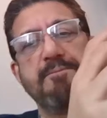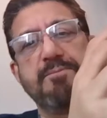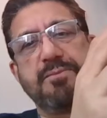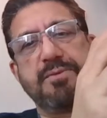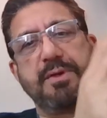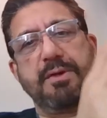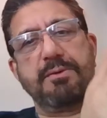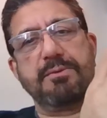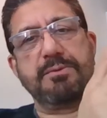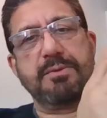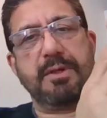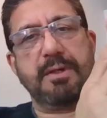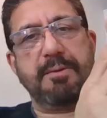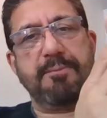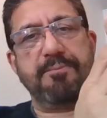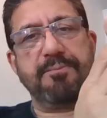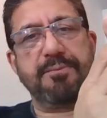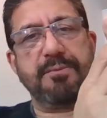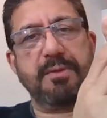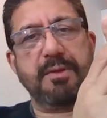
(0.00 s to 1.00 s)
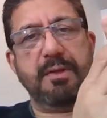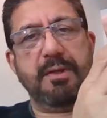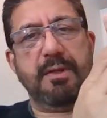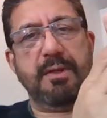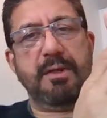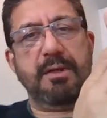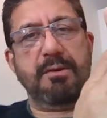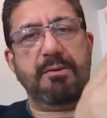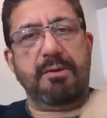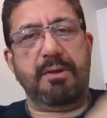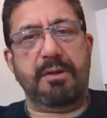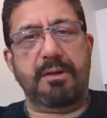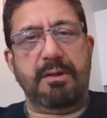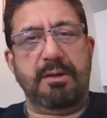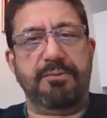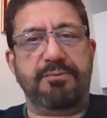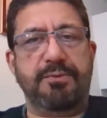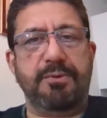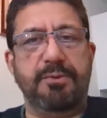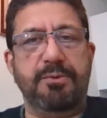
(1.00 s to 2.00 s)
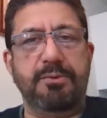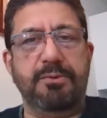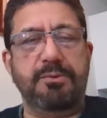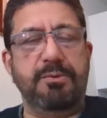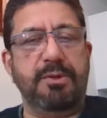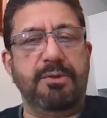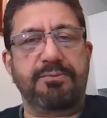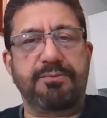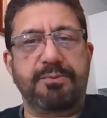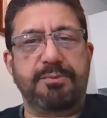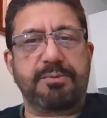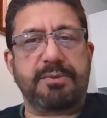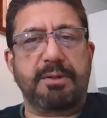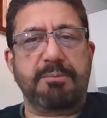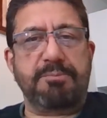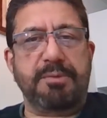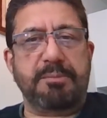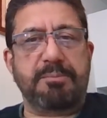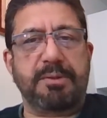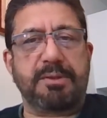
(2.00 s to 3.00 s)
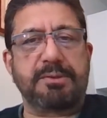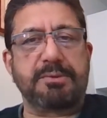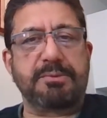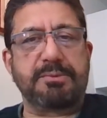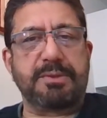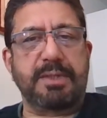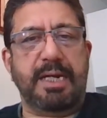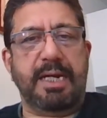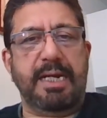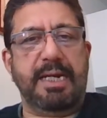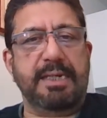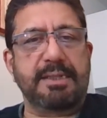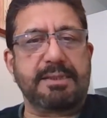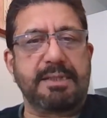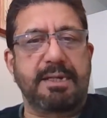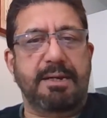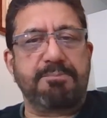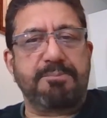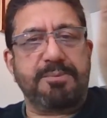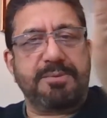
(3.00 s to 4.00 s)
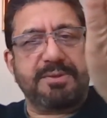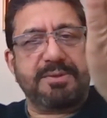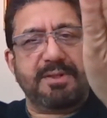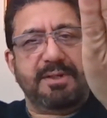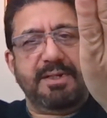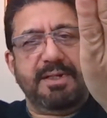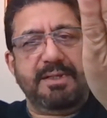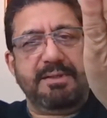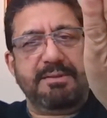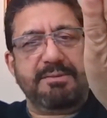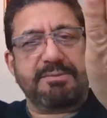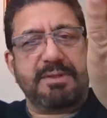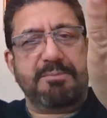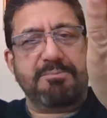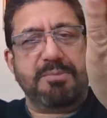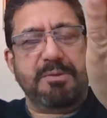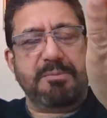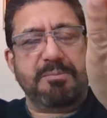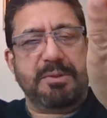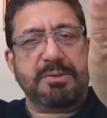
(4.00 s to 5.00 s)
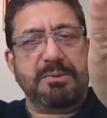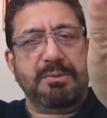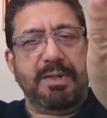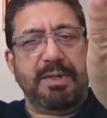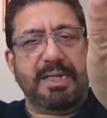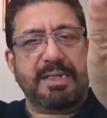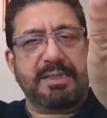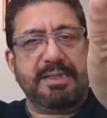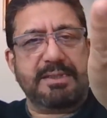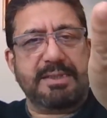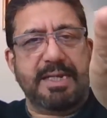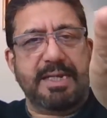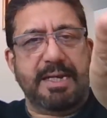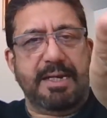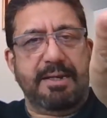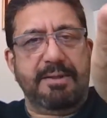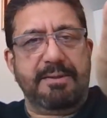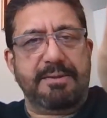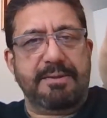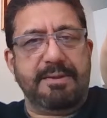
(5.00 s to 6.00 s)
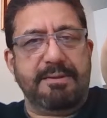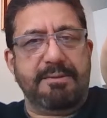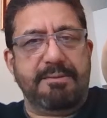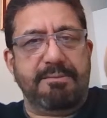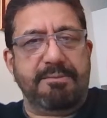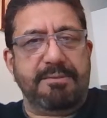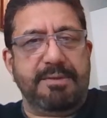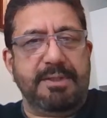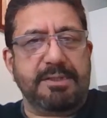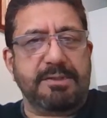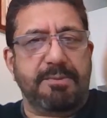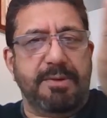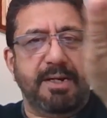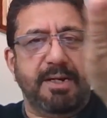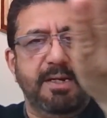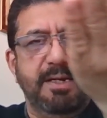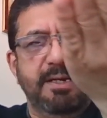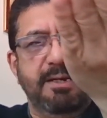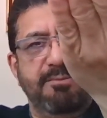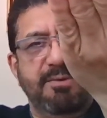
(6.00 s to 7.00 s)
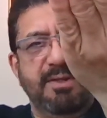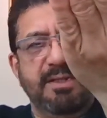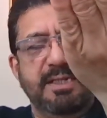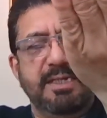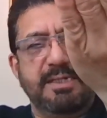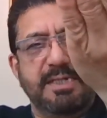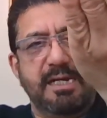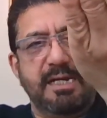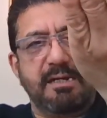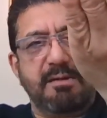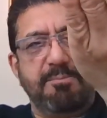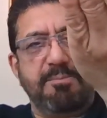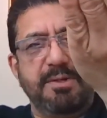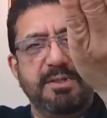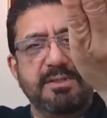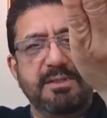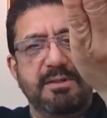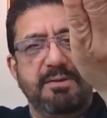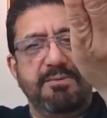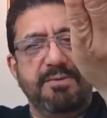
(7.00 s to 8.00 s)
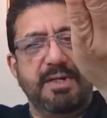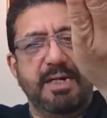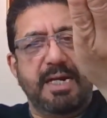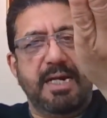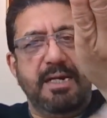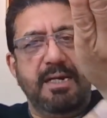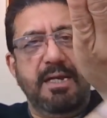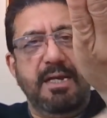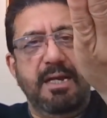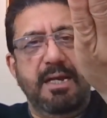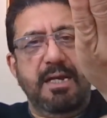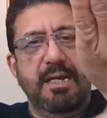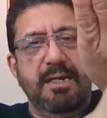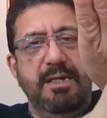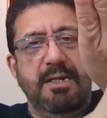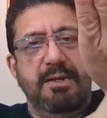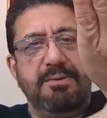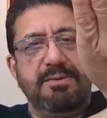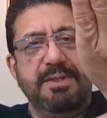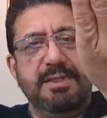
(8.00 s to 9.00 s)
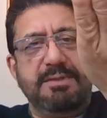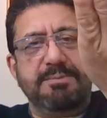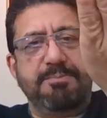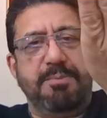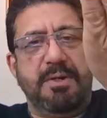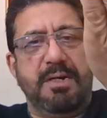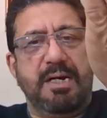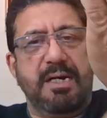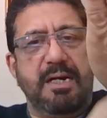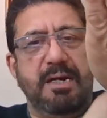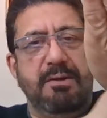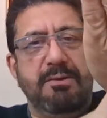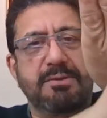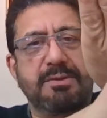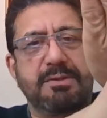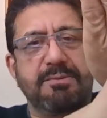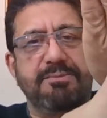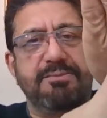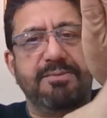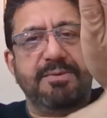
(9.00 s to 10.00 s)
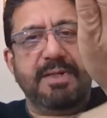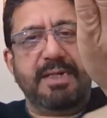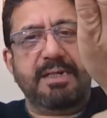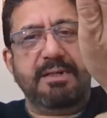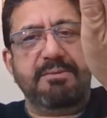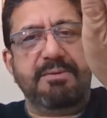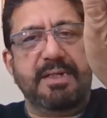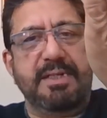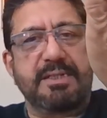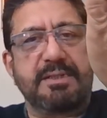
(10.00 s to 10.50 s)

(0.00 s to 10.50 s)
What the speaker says: So, if some people do their hands up, sorry, some people do like this hand, this way, when they take a picture of their hand. Now, this part looks very, very